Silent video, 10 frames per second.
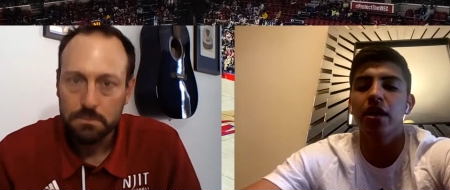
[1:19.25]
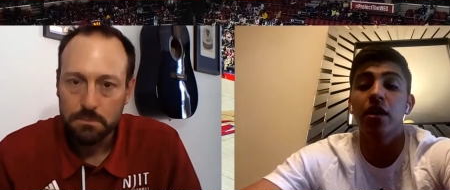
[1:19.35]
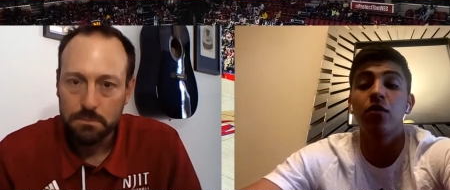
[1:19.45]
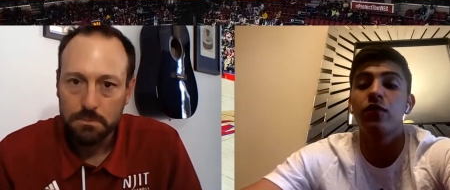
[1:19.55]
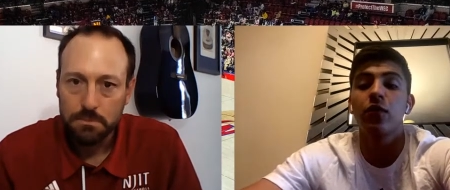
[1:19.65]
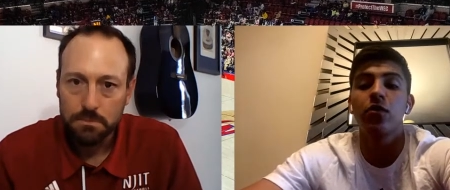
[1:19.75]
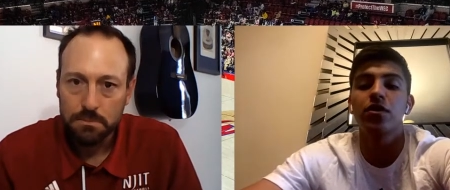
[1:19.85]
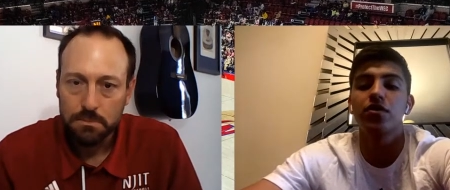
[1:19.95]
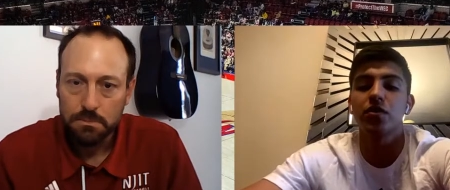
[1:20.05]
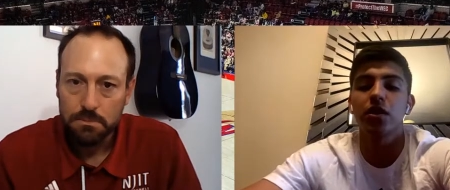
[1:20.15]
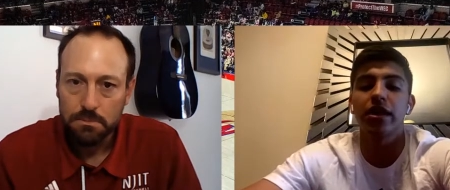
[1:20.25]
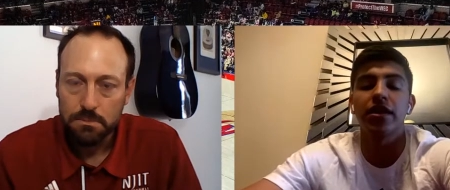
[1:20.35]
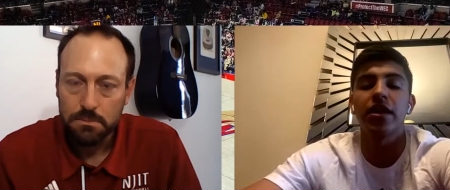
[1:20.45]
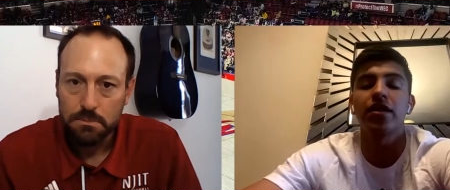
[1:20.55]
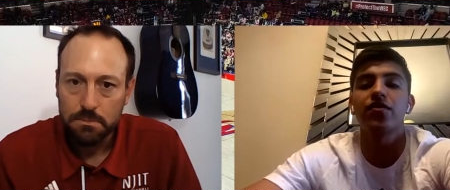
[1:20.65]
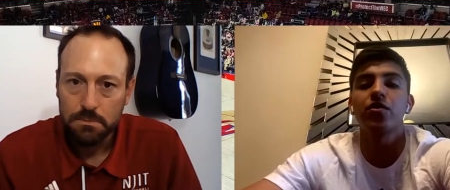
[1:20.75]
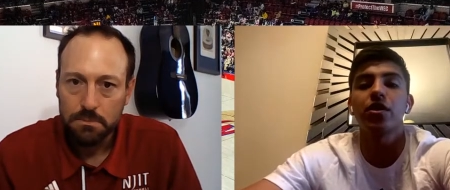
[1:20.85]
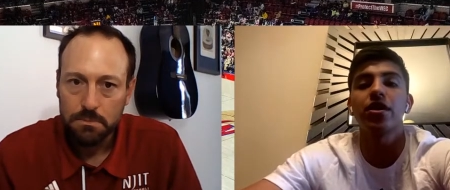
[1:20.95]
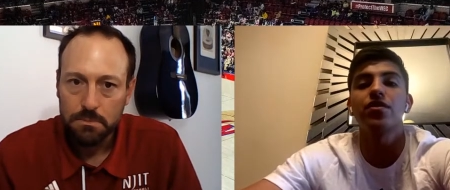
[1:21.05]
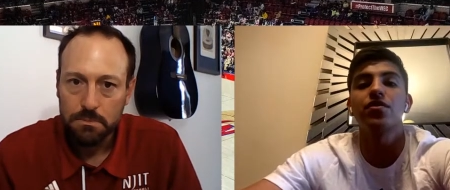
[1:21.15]
Speaker 1: And I look forward to like the next two
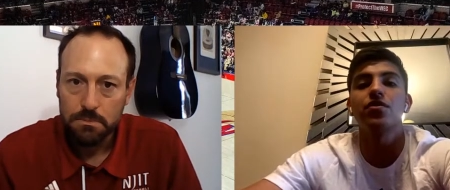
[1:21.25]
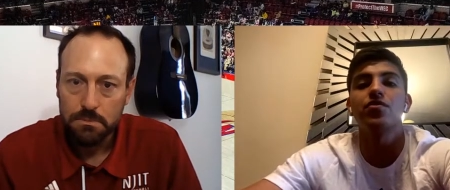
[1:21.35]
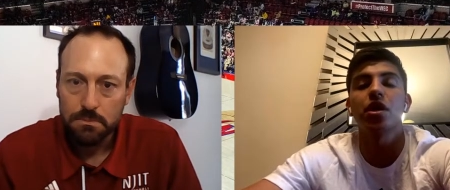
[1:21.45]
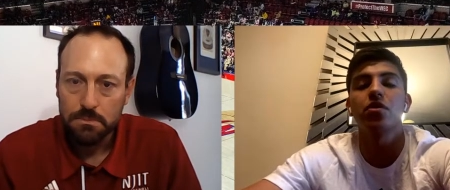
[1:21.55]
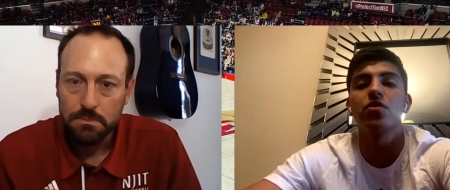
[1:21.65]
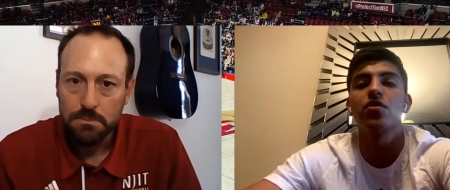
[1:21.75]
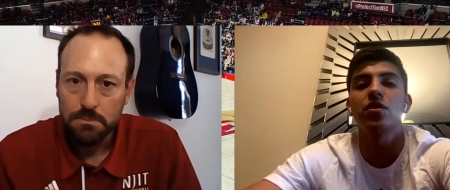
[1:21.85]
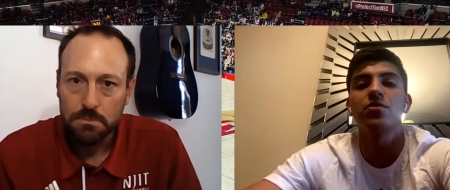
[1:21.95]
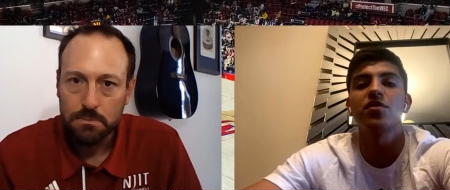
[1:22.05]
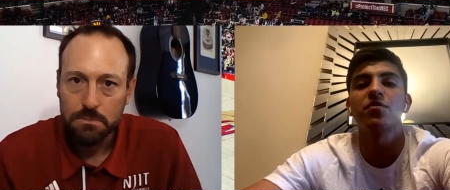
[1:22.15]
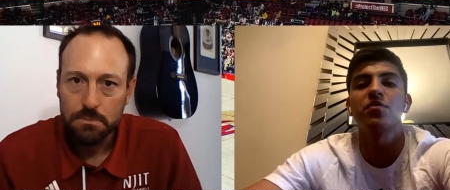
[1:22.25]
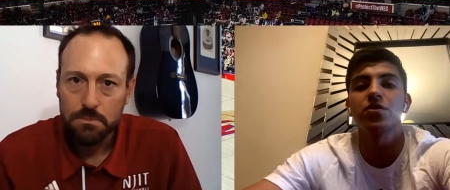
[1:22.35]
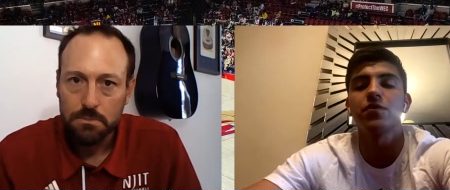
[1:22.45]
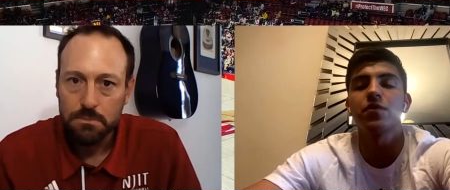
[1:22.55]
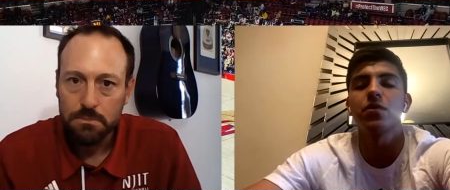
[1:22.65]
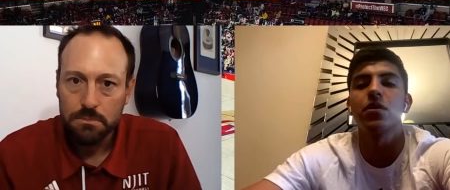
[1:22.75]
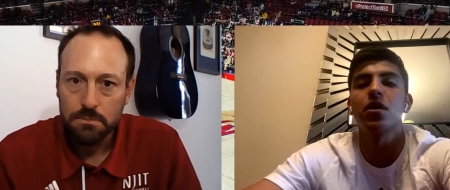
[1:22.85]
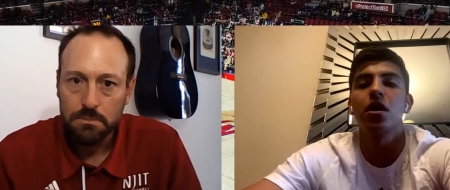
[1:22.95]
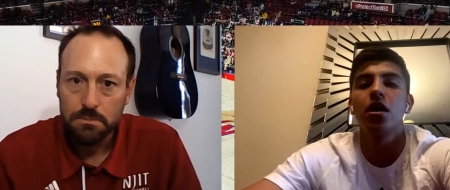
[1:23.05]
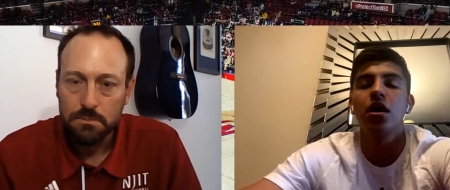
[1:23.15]
years to try to do something special for
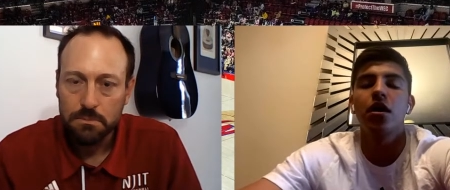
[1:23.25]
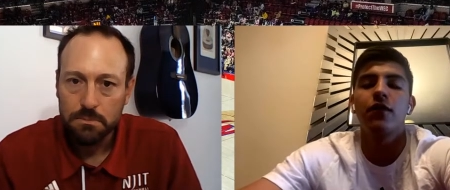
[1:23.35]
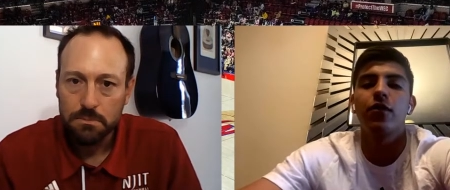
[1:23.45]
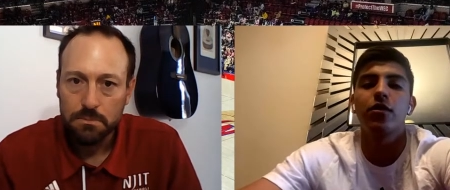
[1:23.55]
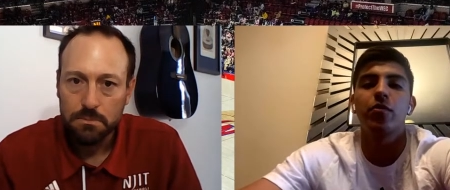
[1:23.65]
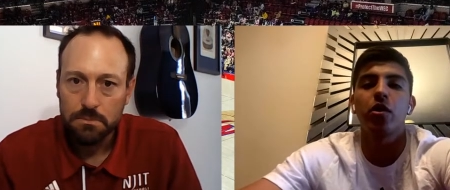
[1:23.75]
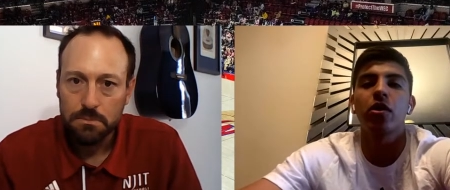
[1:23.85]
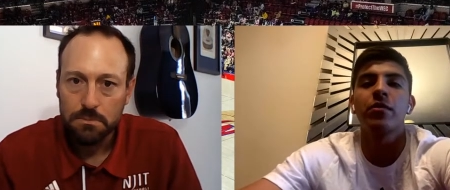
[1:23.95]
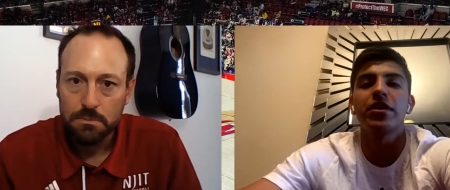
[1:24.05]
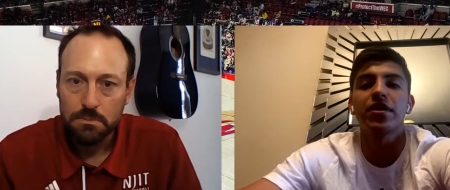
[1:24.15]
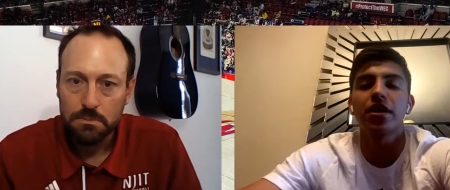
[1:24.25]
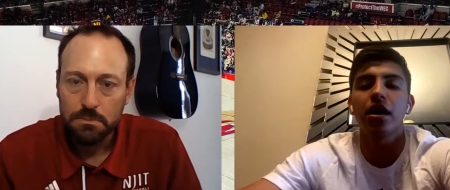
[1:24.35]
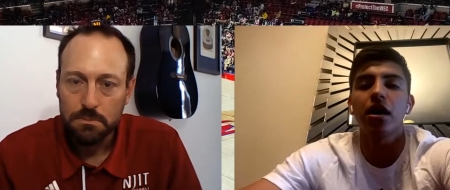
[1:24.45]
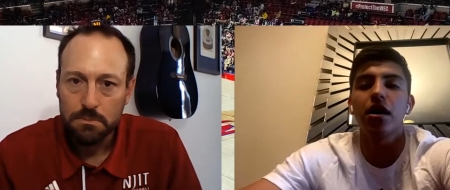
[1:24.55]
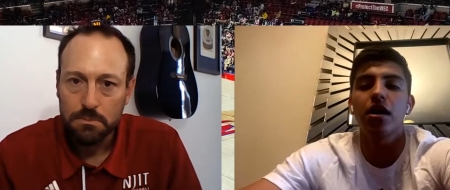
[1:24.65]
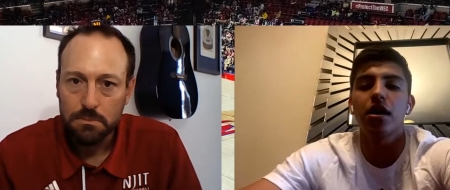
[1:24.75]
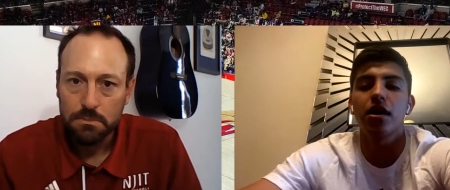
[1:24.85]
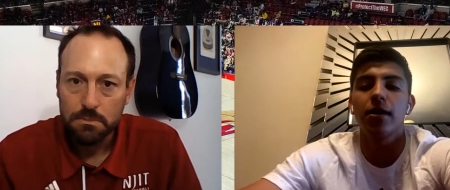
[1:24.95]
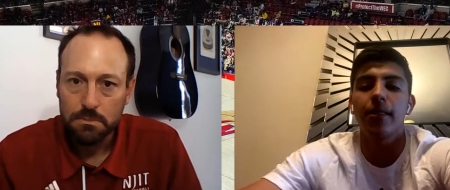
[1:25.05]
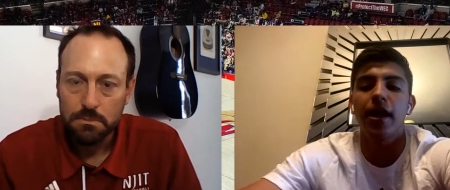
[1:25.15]
for the program. I think uh,
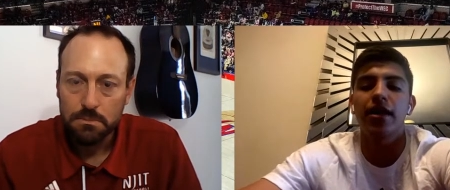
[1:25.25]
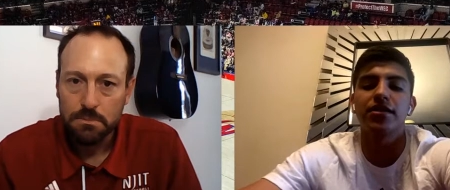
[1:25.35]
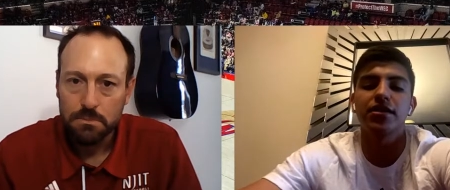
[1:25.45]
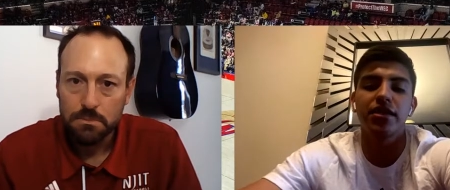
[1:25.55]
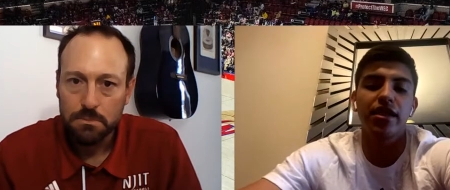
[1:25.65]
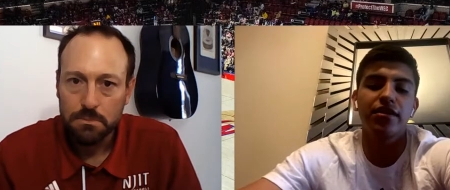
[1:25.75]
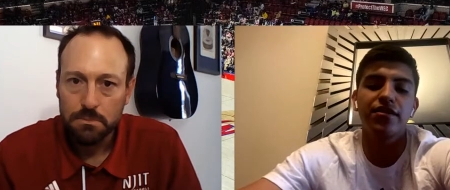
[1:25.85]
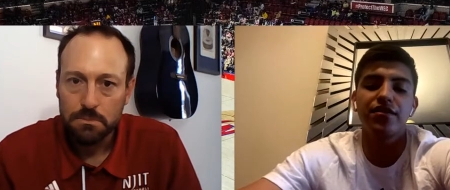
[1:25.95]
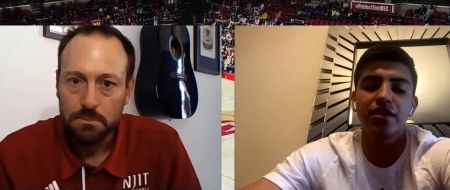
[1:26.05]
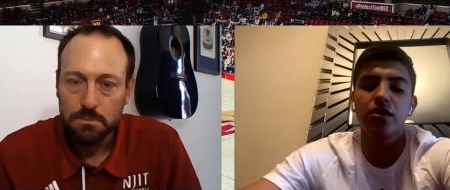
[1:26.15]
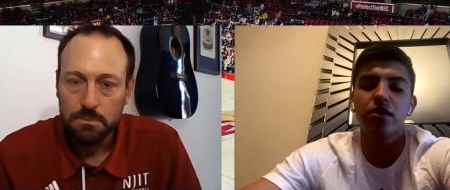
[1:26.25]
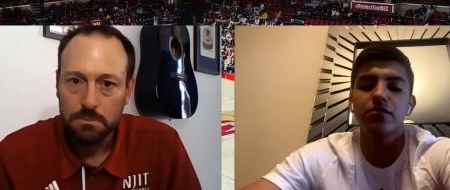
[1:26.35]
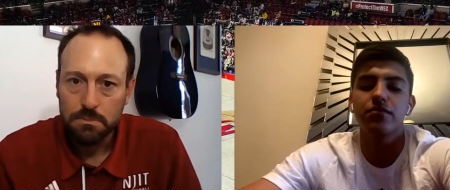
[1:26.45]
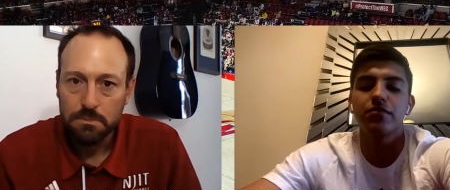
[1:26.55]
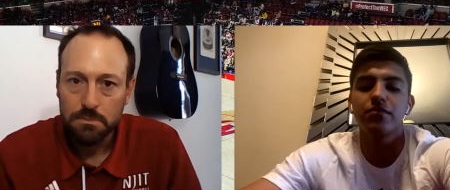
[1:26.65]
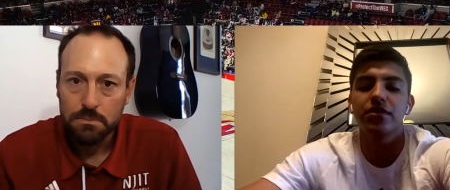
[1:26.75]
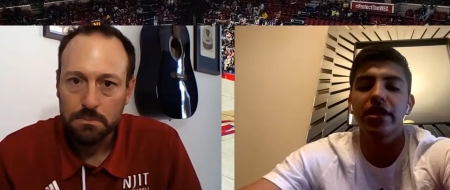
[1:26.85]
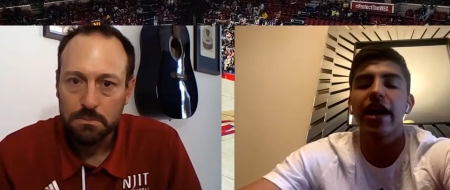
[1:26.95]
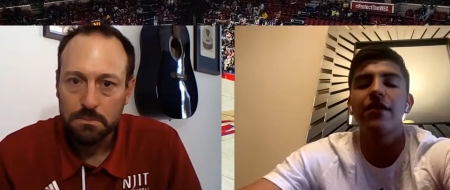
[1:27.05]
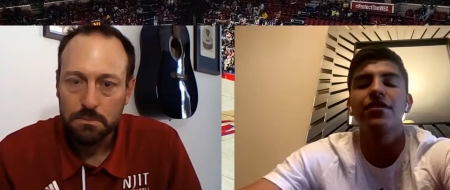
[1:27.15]
I they still
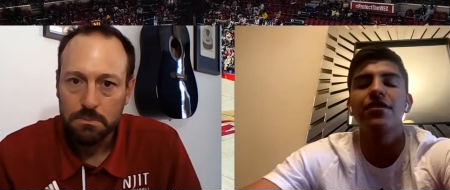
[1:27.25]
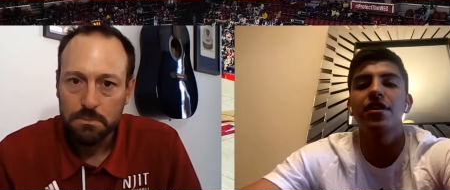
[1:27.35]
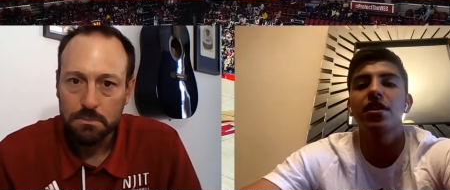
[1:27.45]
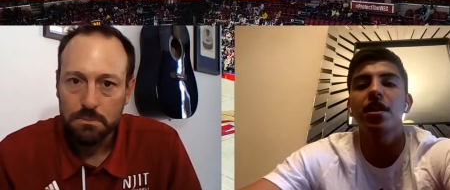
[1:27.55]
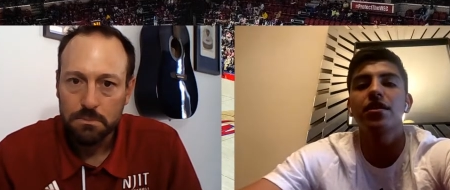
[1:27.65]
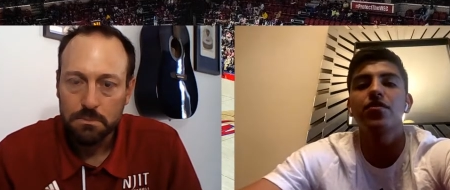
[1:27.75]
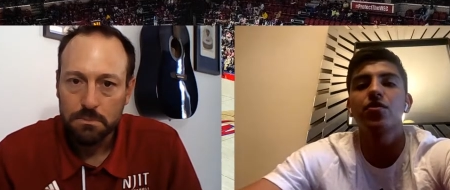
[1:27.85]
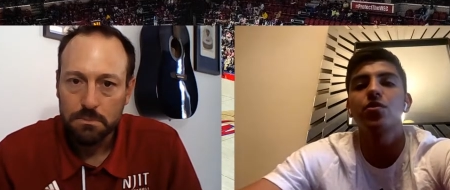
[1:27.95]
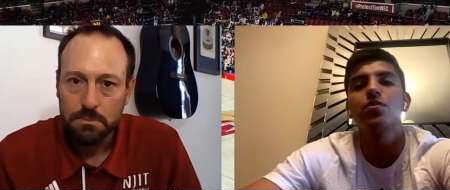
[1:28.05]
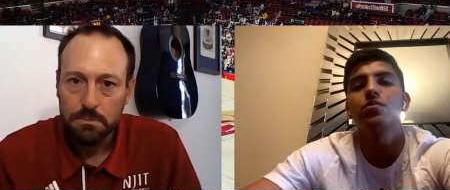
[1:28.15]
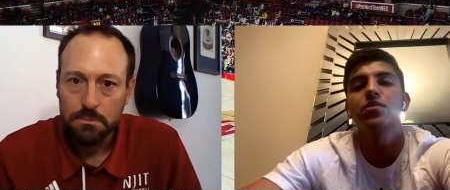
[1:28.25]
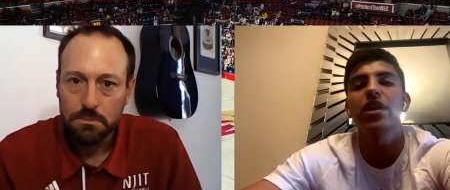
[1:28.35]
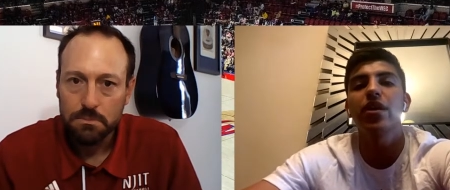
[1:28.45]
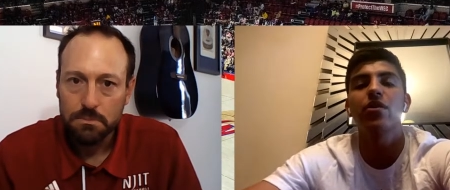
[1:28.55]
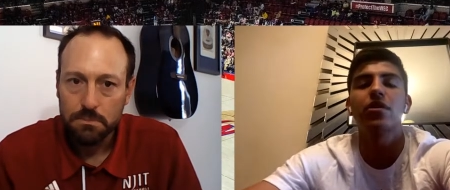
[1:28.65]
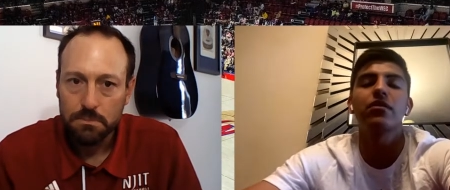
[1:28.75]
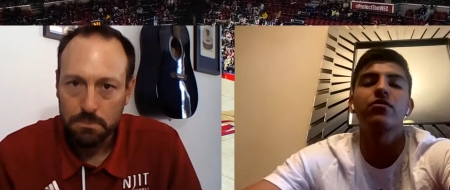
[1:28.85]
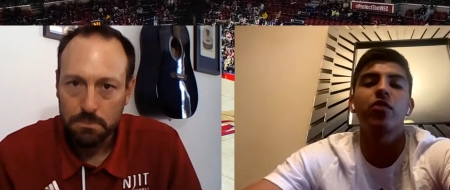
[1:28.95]
they haven't seen like the true Diego